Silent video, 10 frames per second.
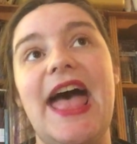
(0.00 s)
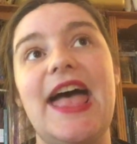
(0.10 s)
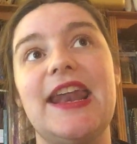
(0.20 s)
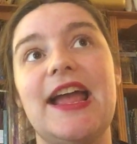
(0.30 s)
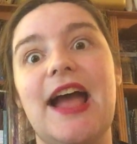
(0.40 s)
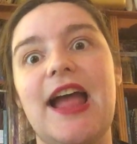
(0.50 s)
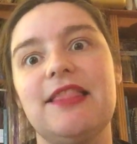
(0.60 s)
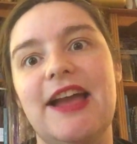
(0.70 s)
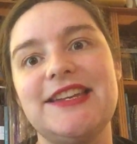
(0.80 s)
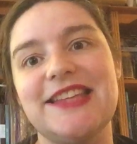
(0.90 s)
and I, I
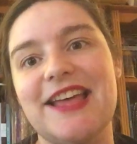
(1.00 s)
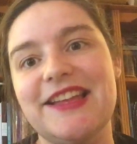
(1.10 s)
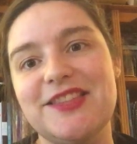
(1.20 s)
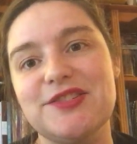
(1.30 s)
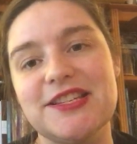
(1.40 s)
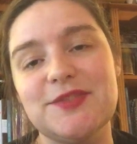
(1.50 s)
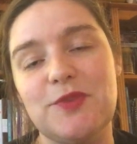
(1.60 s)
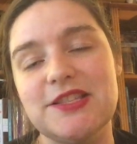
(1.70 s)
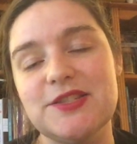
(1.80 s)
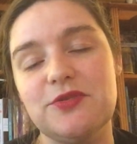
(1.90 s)
liked that. Like there's this
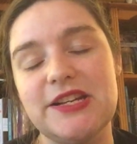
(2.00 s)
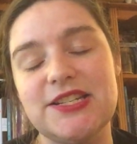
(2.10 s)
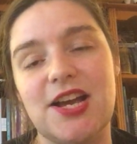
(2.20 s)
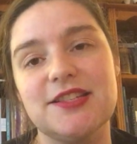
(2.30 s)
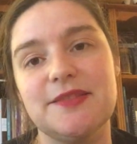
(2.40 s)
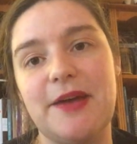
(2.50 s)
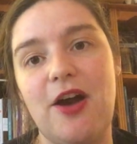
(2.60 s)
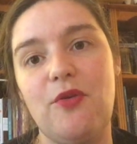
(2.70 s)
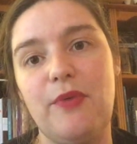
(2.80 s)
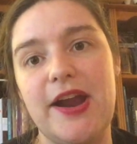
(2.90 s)
one school he talks
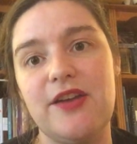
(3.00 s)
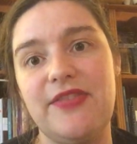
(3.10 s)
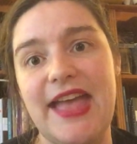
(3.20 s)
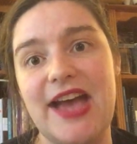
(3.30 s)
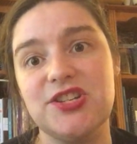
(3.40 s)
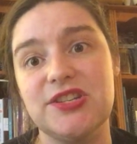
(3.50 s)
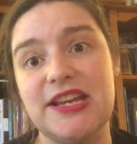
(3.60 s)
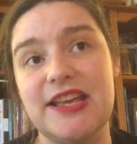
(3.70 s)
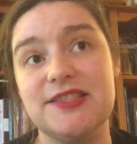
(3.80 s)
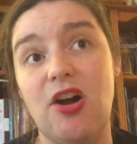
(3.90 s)
about where they
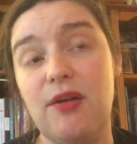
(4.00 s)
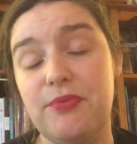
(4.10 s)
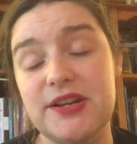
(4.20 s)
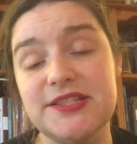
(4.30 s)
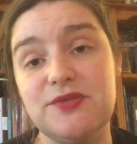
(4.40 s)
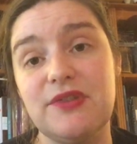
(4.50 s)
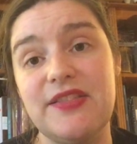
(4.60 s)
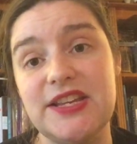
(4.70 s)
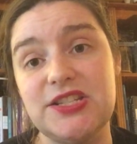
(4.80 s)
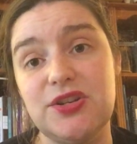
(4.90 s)
actually it's all boys school
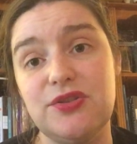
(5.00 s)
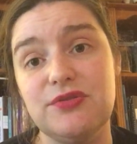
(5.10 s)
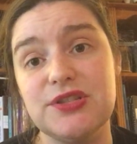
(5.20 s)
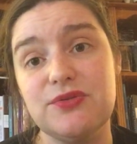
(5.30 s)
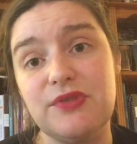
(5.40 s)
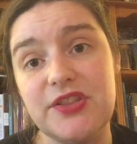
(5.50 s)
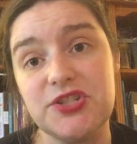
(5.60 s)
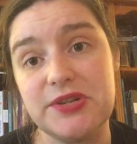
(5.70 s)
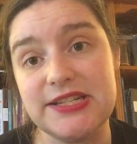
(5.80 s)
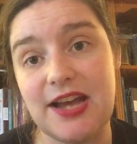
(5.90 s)
and they do school in the
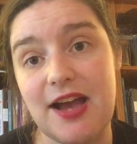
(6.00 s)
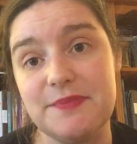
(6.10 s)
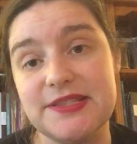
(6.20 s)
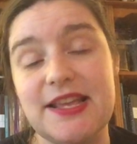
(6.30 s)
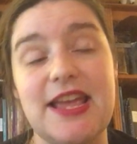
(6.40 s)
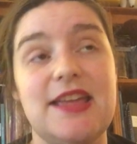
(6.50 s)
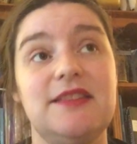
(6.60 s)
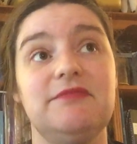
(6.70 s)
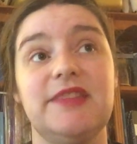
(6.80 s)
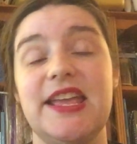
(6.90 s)
treetops
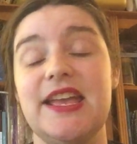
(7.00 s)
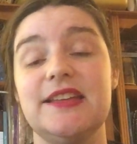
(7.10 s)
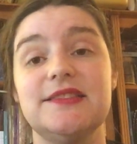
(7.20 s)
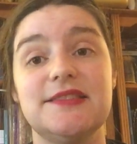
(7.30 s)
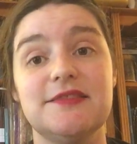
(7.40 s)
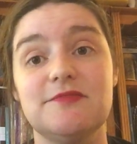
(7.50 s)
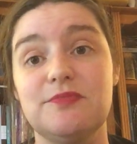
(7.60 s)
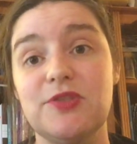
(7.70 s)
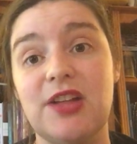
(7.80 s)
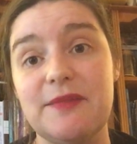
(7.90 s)
and the kids
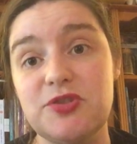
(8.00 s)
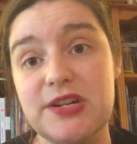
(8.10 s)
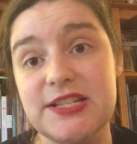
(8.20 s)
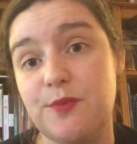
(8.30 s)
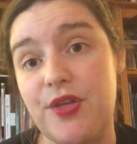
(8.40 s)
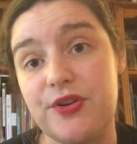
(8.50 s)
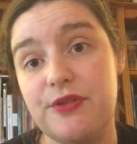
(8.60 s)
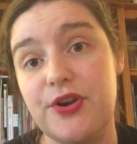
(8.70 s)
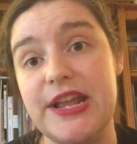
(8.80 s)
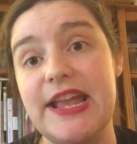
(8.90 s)
climb trees while they're
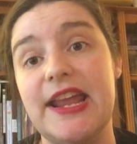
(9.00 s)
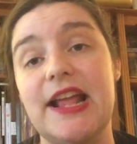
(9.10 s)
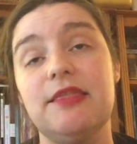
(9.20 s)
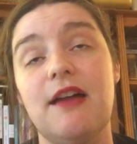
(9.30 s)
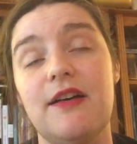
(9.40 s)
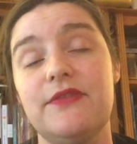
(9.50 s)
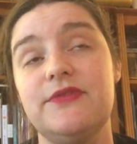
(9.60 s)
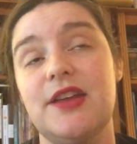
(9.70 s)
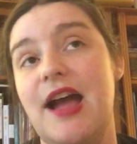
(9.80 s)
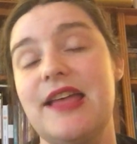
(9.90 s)
learning. And I
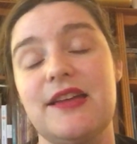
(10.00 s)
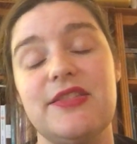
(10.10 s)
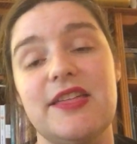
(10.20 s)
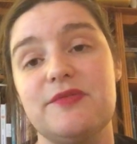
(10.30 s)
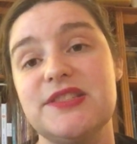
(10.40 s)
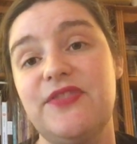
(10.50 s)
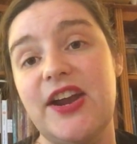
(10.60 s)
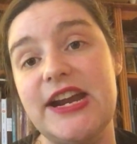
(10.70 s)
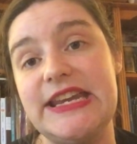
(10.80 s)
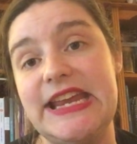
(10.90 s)
loved I thought that was
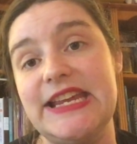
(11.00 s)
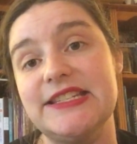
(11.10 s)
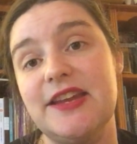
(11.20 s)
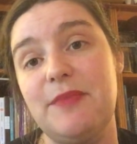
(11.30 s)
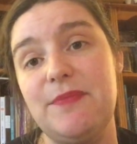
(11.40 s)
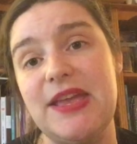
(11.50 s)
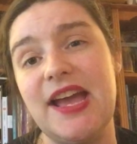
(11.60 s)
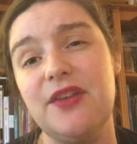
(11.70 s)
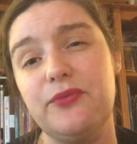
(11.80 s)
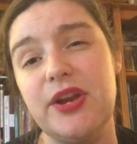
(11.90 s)
very neat and it made me
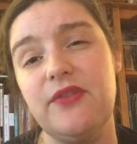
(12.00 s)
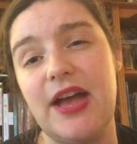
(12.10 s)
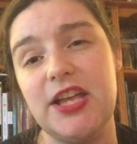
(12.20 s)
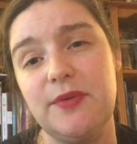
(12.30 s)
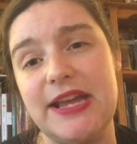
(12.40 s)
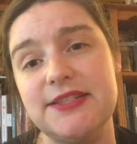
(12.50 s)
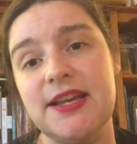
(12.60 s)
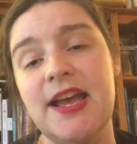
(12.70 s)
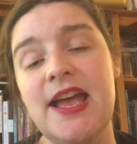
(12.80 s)
kind of reevaluate